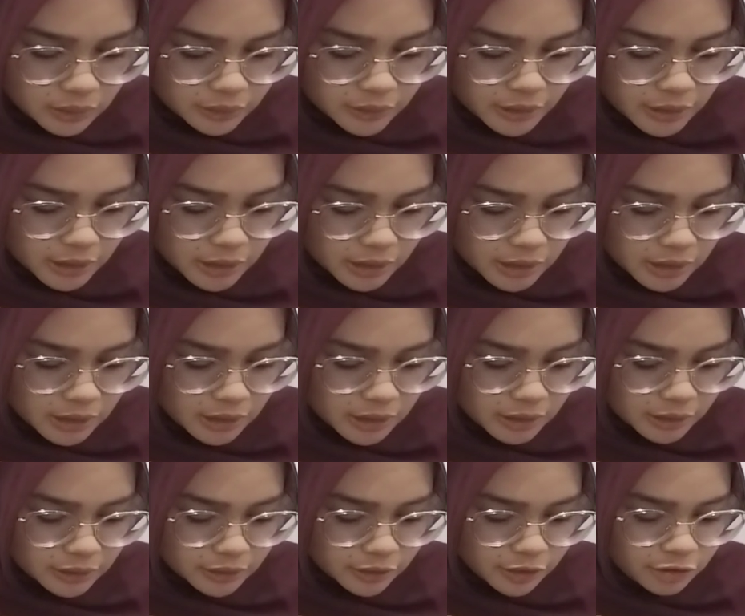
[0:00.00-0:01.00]

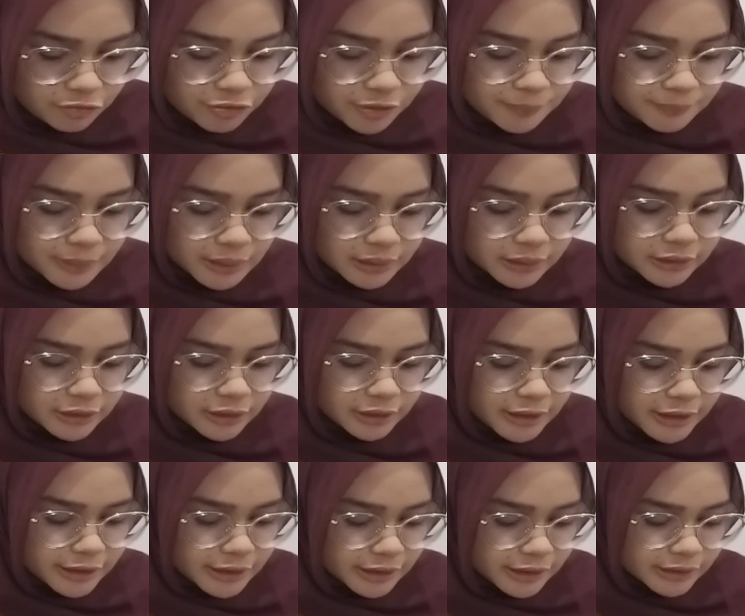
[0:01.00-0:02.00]
the government, the
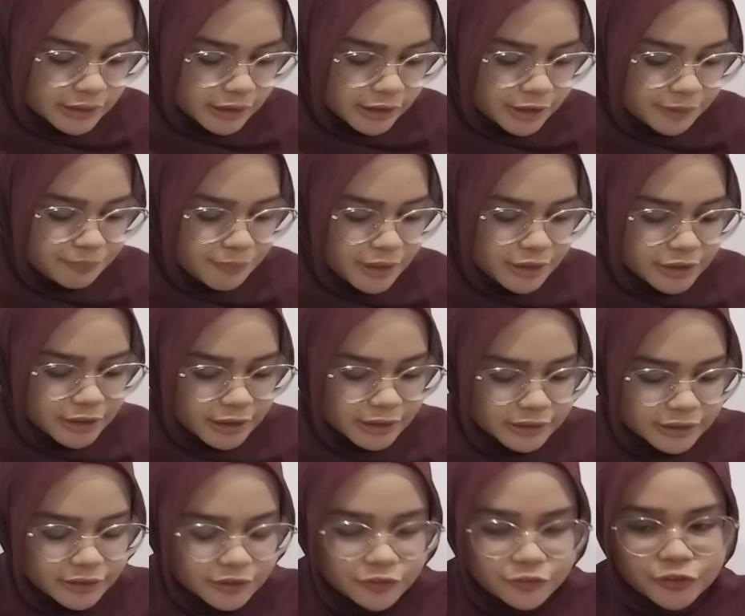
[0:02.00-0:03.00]
leaders, and the major
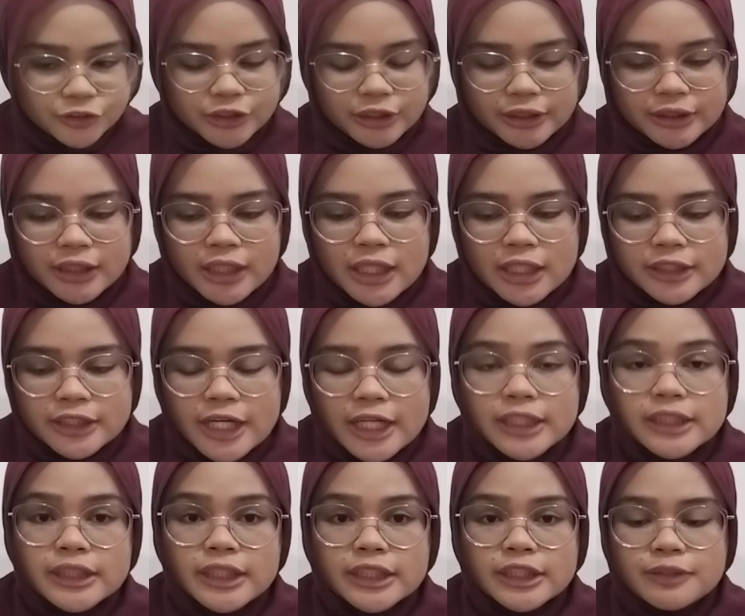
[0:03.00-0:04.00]
institution.
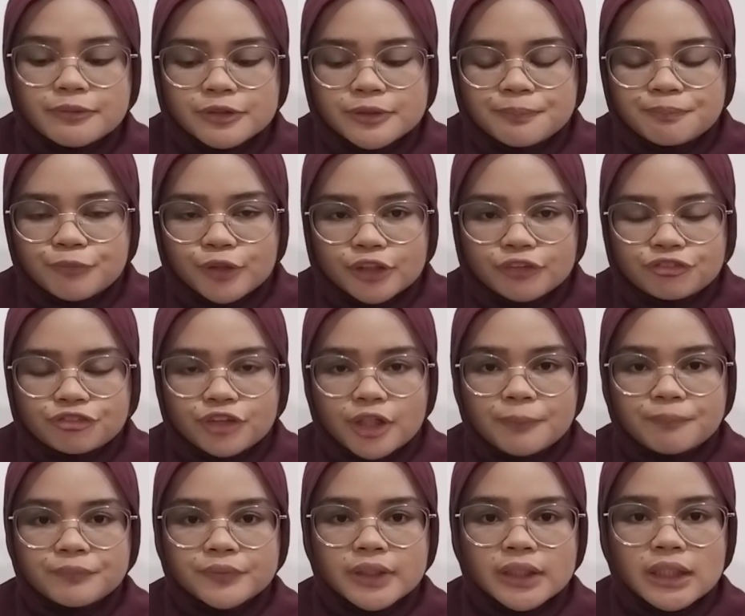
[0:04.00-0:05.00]
They need the support
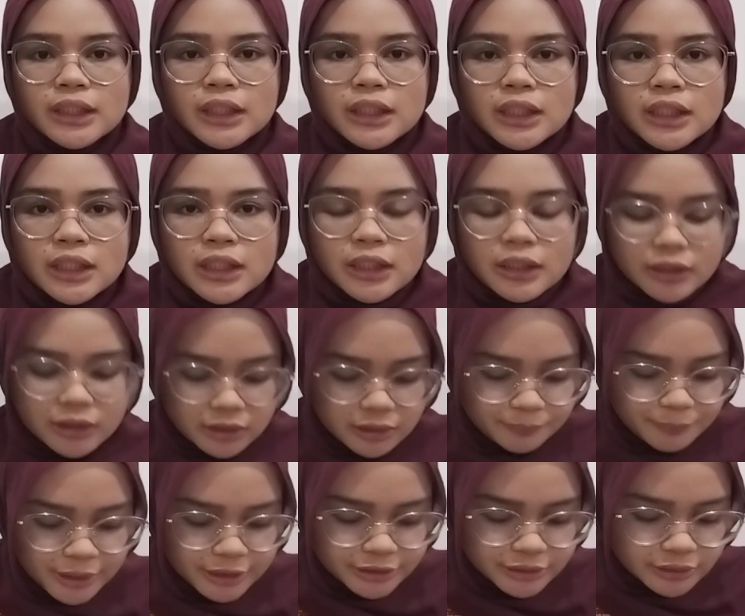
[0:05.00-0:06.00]
from the
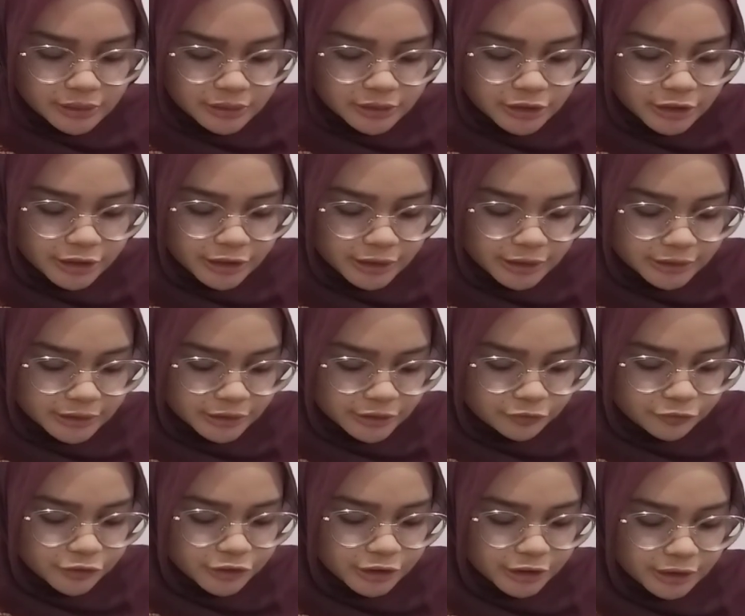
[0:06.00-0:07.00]
major
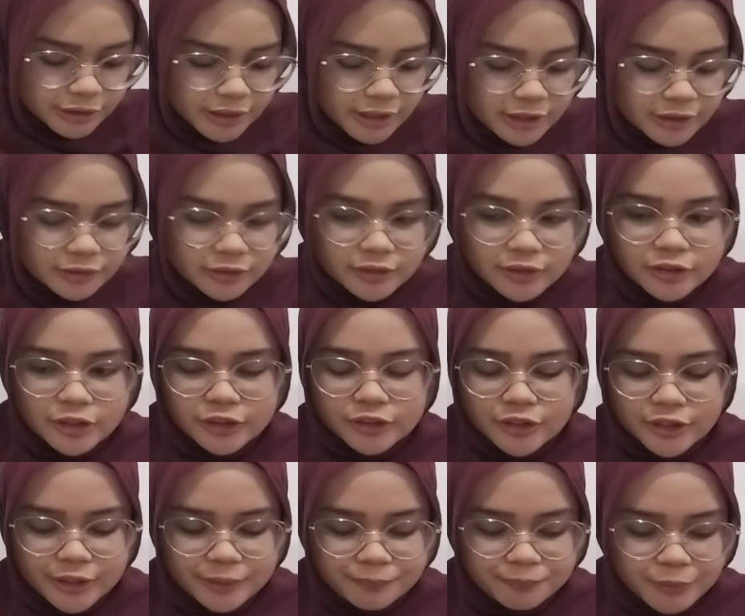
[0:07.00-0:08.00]
institution and
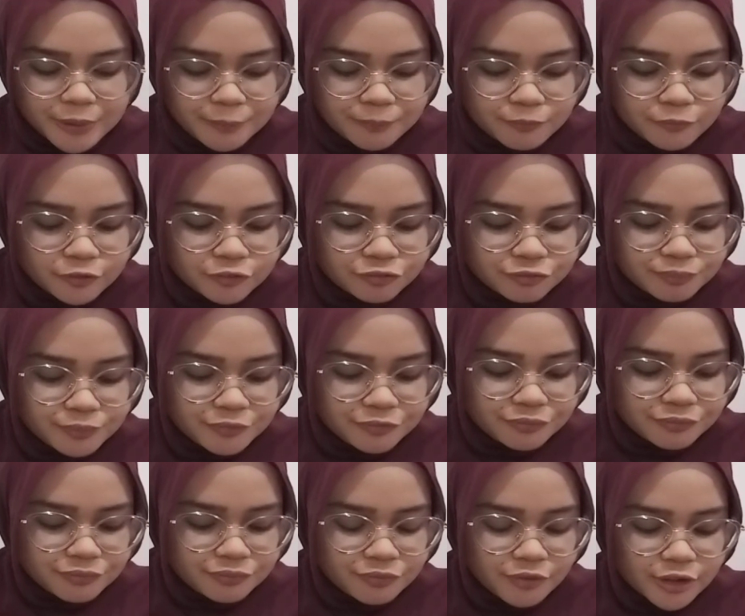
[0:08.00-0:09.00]
not gonna be moved
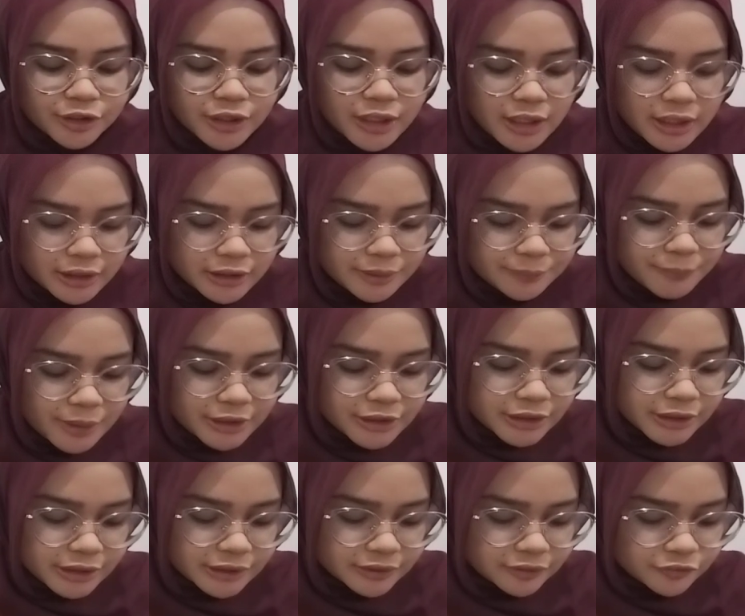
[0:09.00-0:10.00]
before the
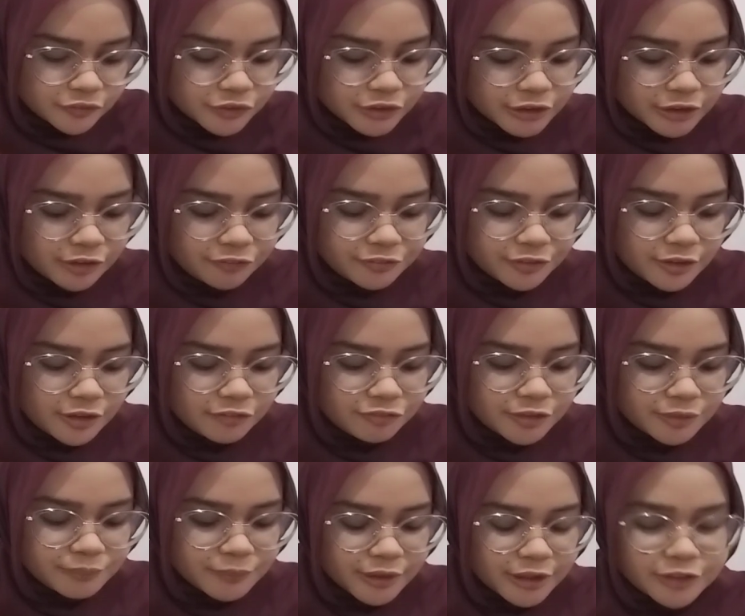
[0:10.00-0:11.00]
major institution of the
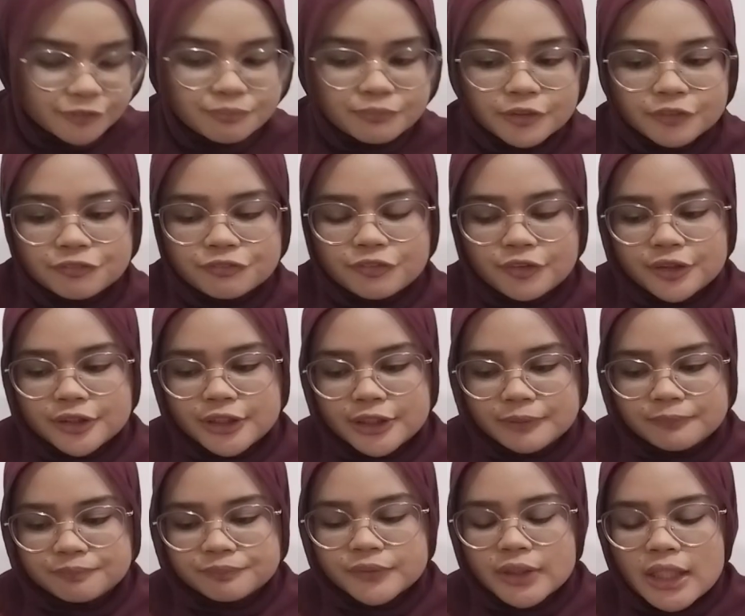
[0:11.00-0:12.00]
government is moved for
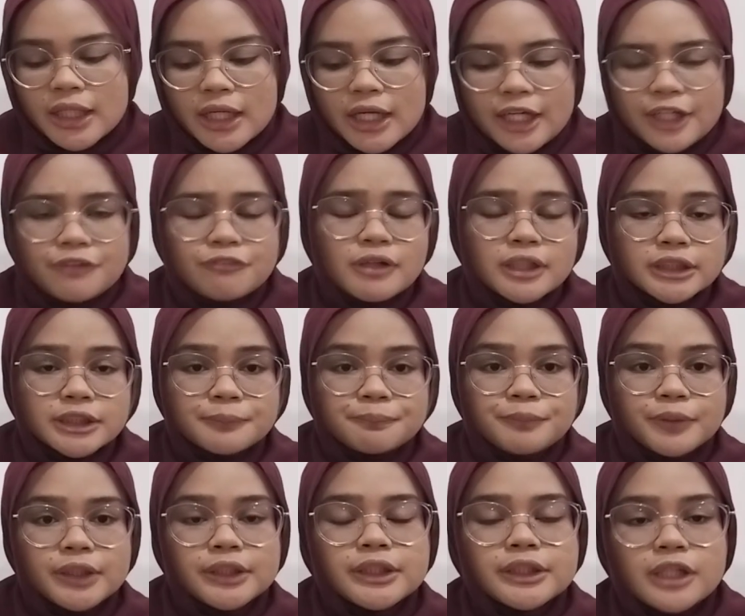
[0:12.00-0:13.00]
them. And what's the
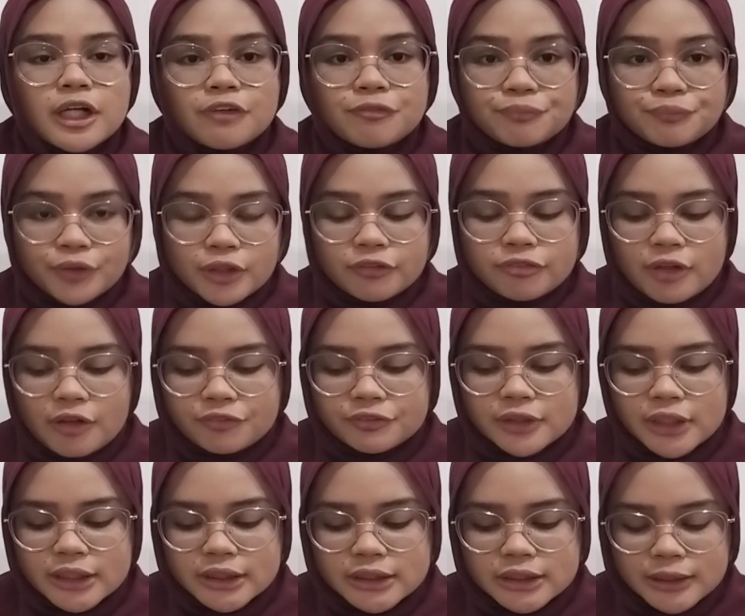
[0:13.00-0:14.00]
burden of proof
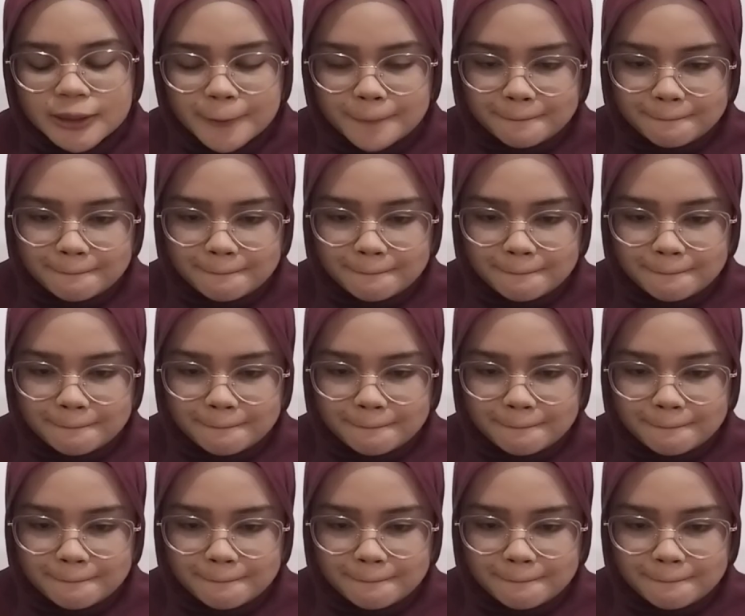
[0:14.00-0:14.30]
of this